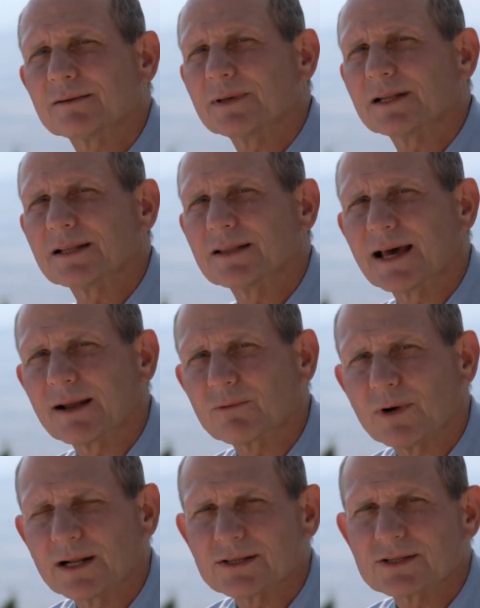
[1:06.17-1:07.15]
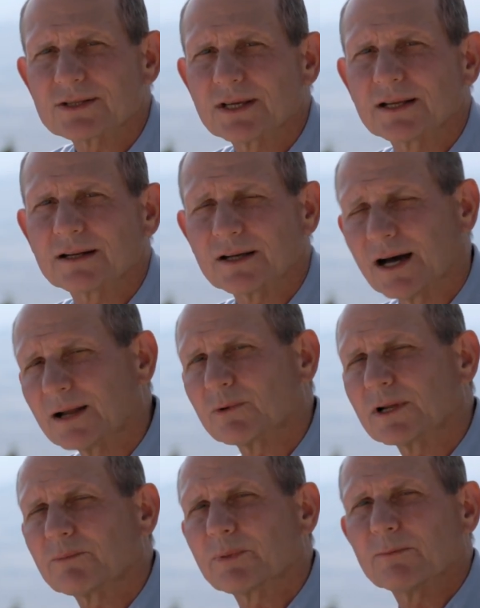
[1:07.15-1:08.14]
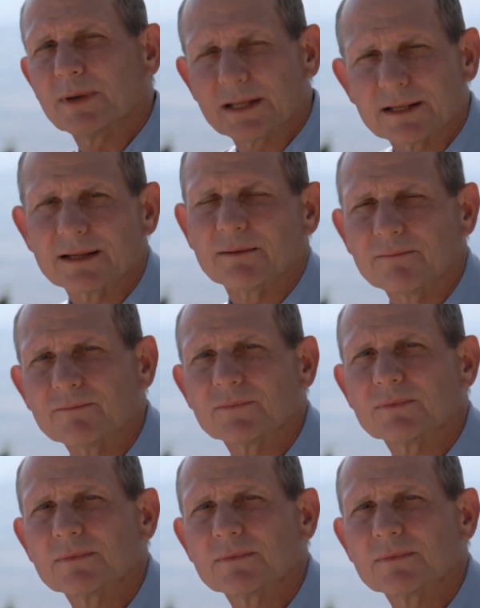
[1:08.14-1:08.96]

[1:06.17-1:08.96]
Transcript: committed that one sin, God would have permitted him